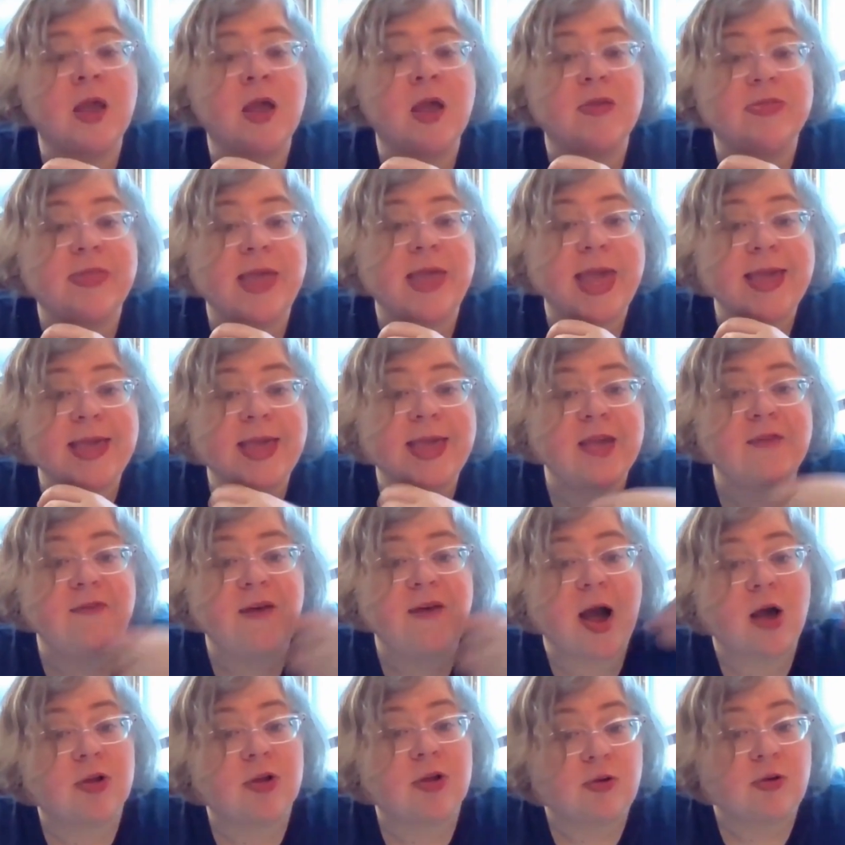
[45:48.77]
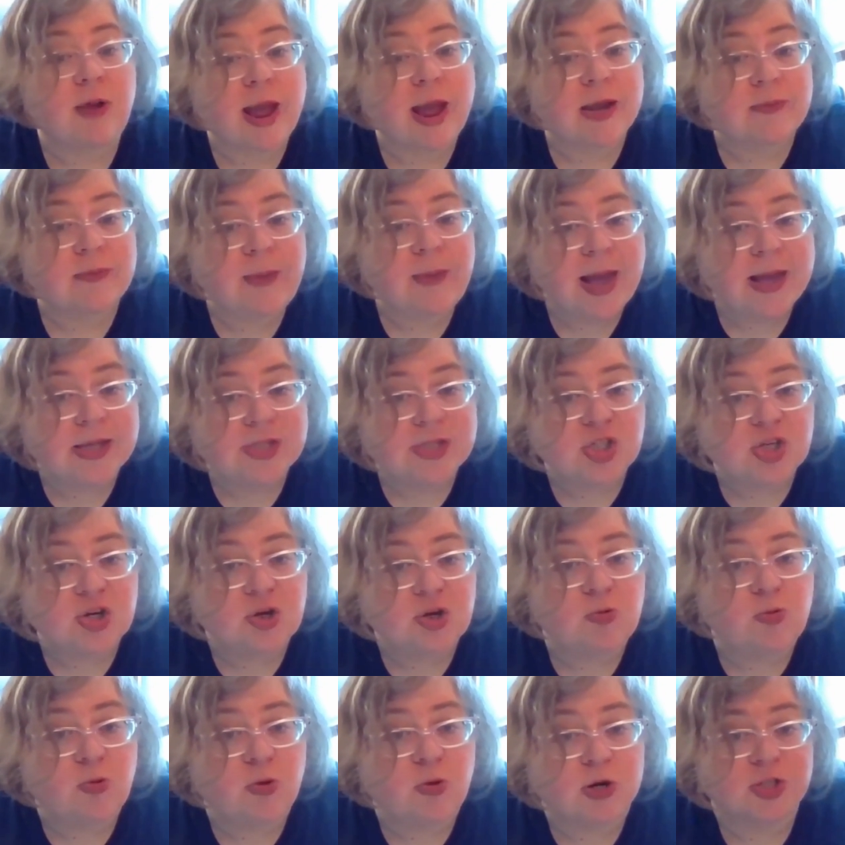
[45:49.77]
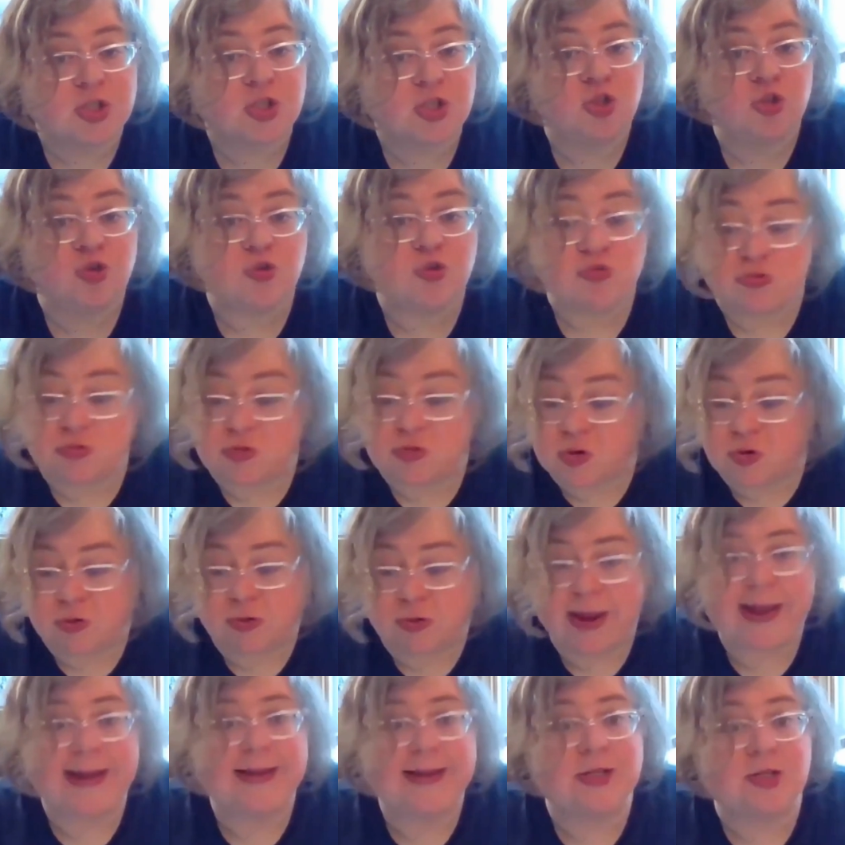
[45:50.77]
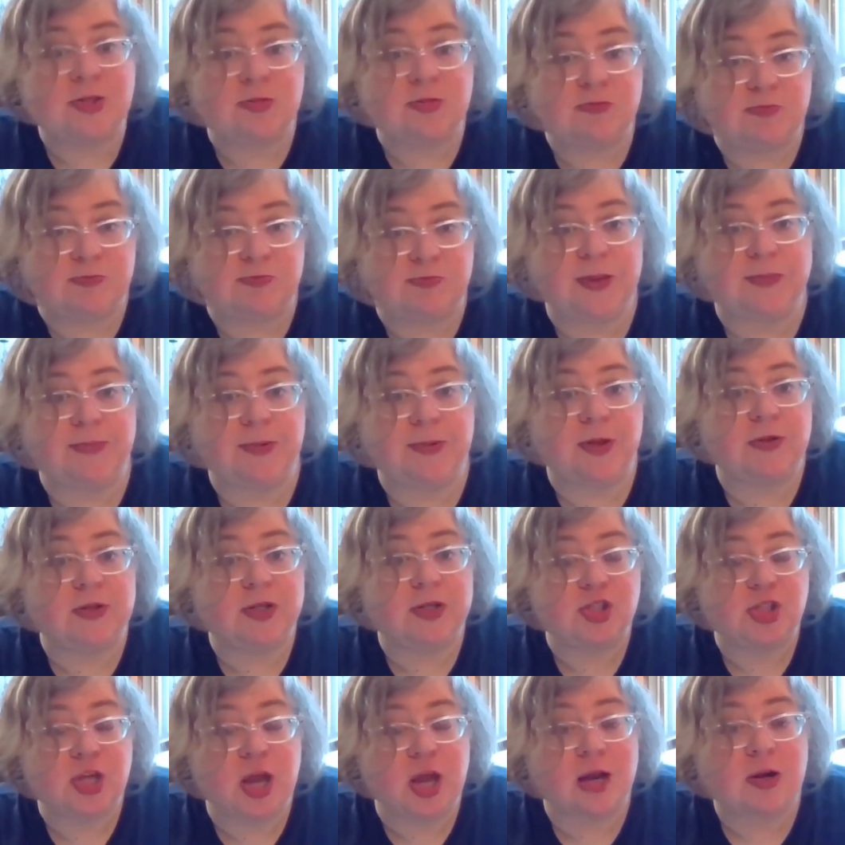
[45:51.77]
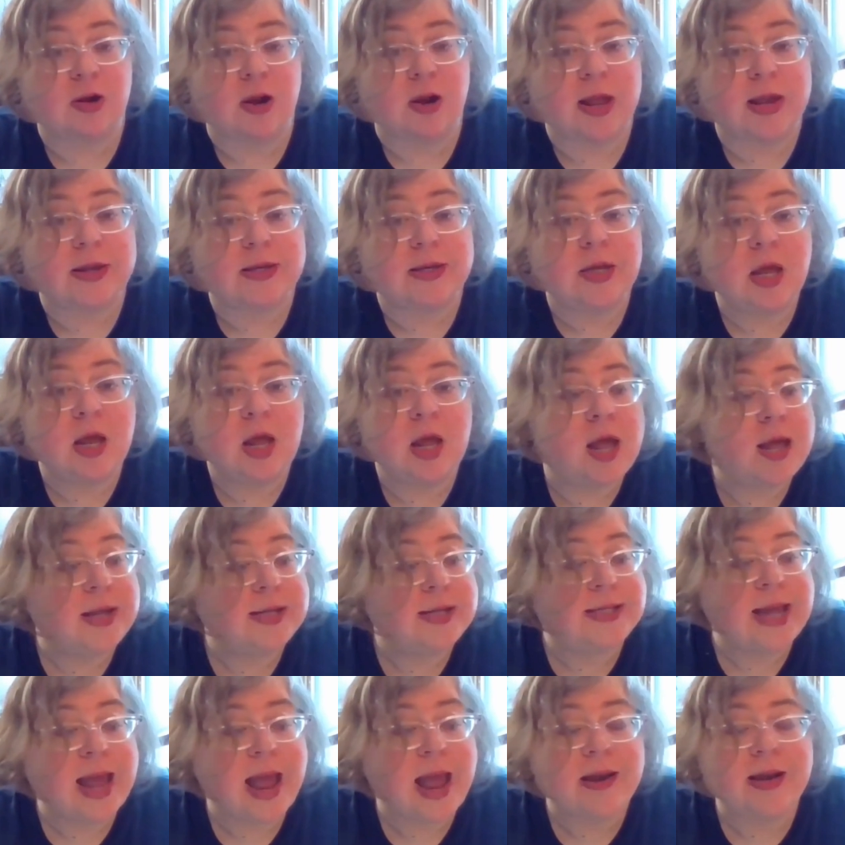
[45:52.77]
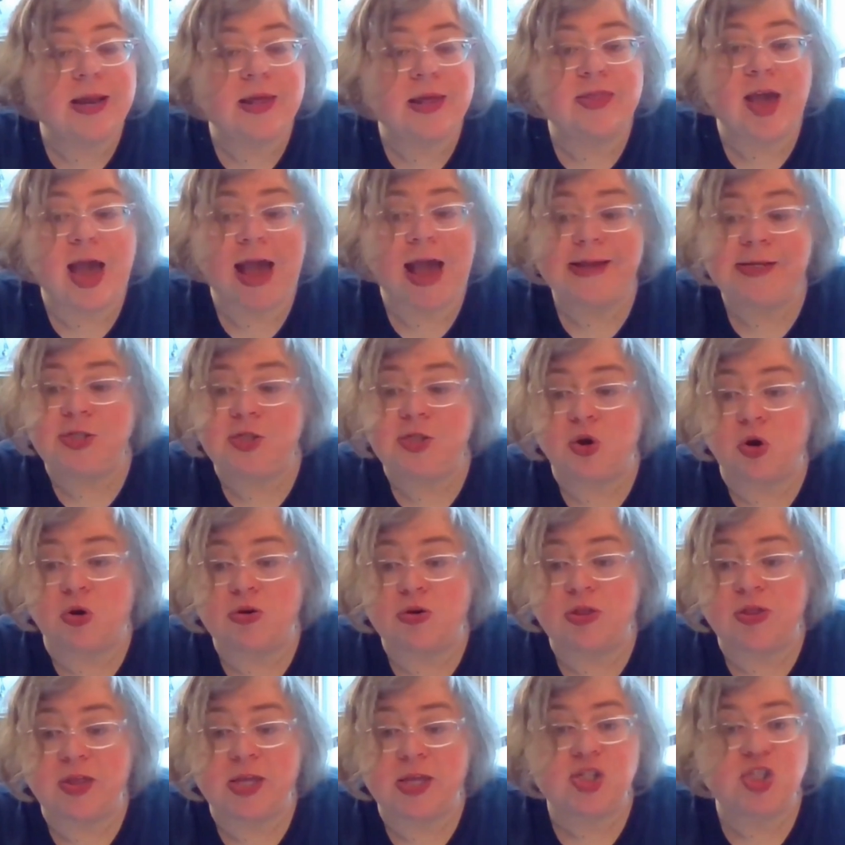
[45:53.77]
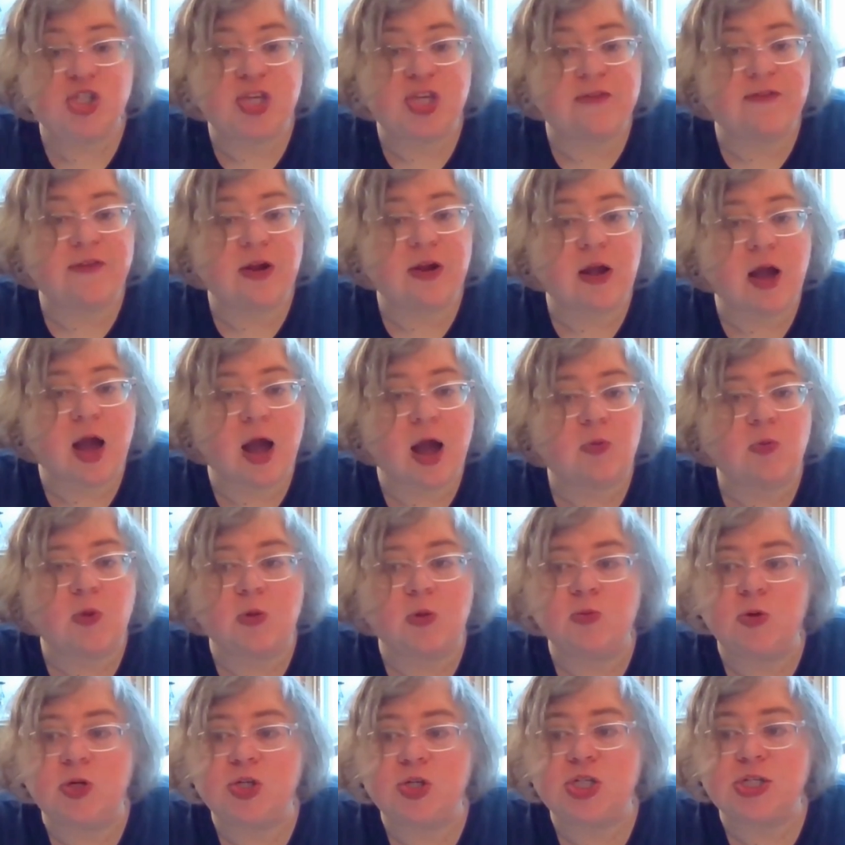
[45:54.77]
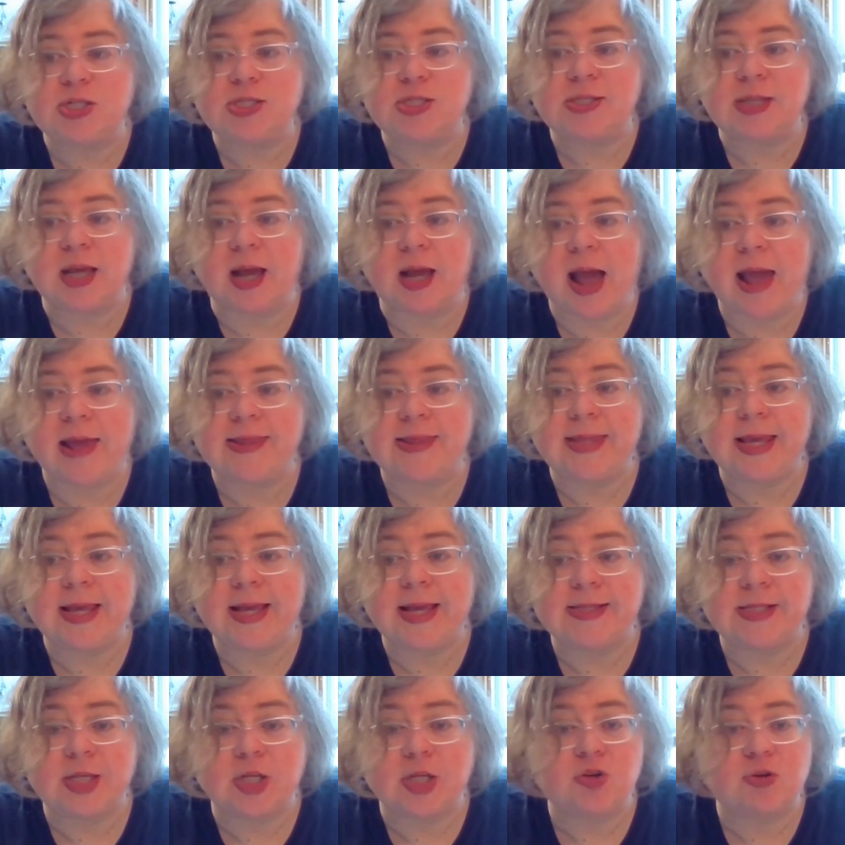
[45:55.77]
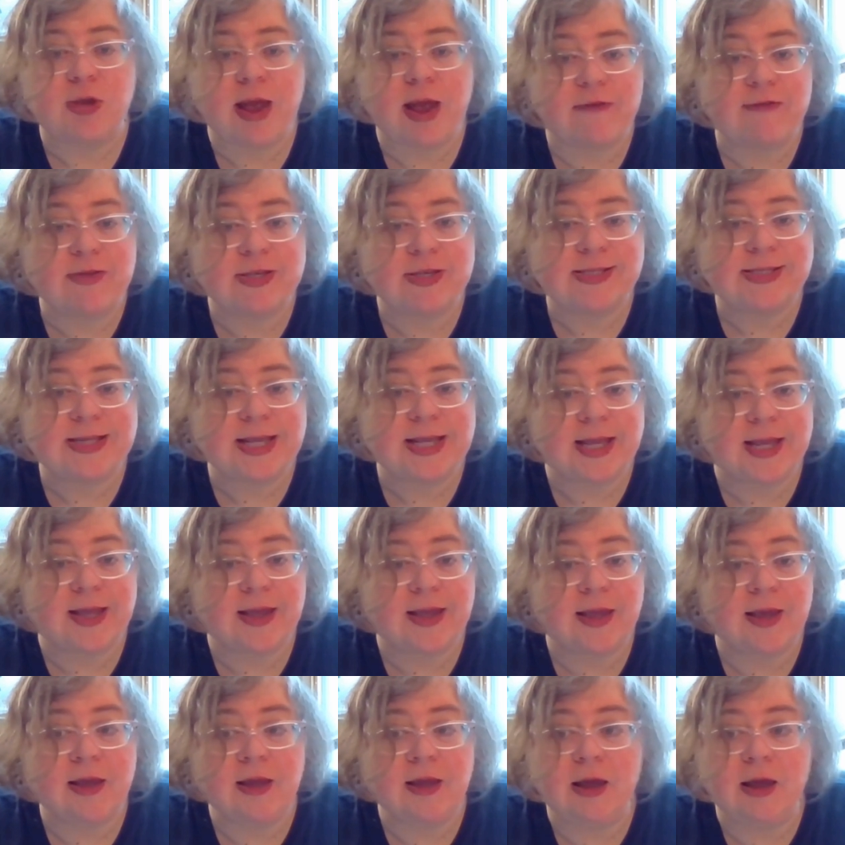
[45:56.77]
They give out grandmaster awards to great people in the genre. And Tanith, I don't think she ever got one, which is, I think it's a travesty.